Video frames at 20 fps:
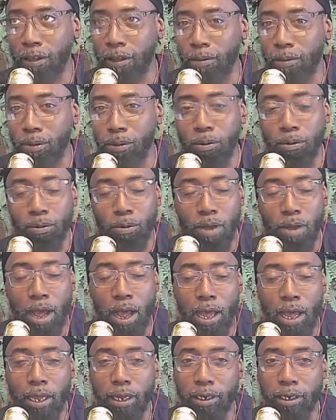we would
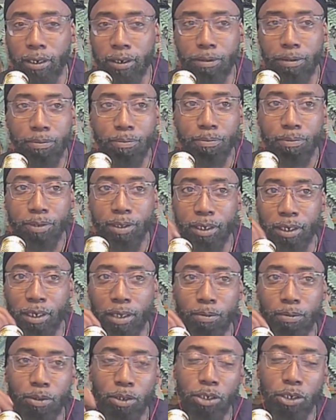ride, and
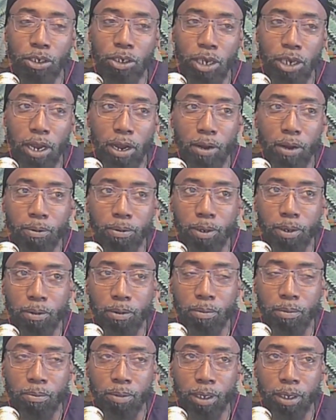he would share with
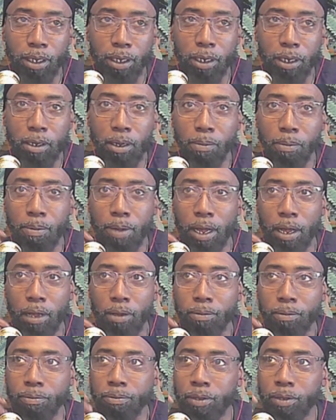me
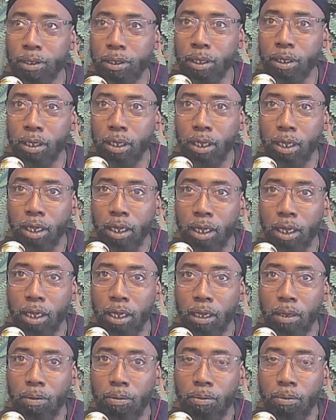about
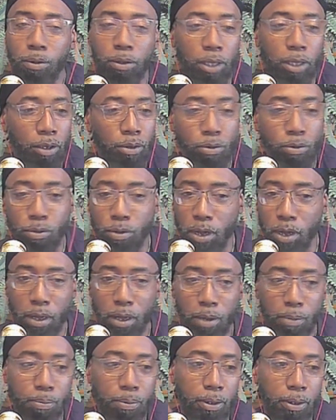where they grew
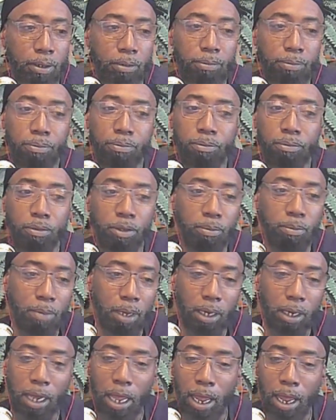up, and my
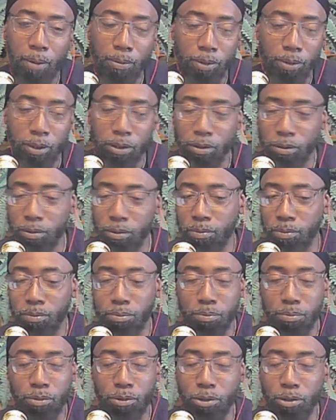dad would
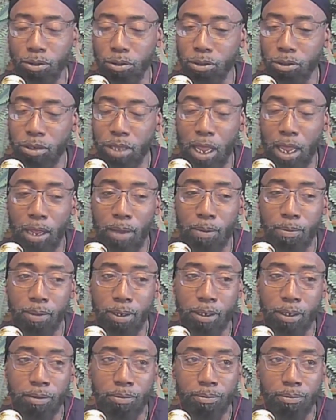do the same,
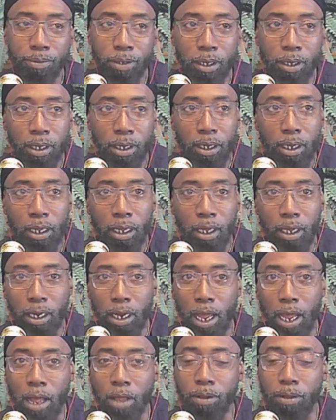and
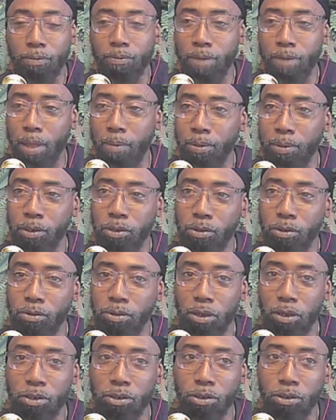how the family
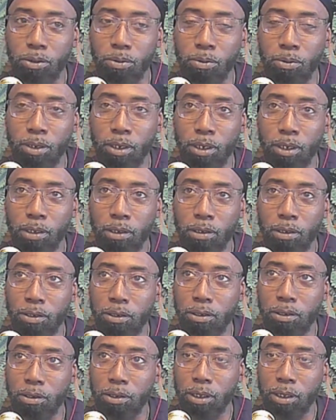structure was
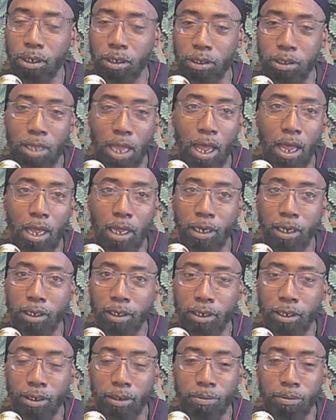
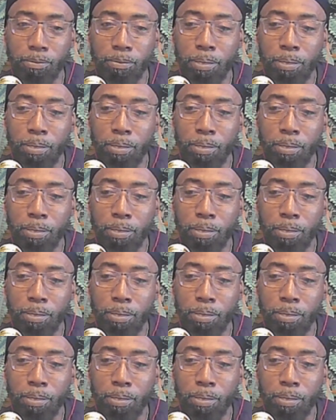designed. And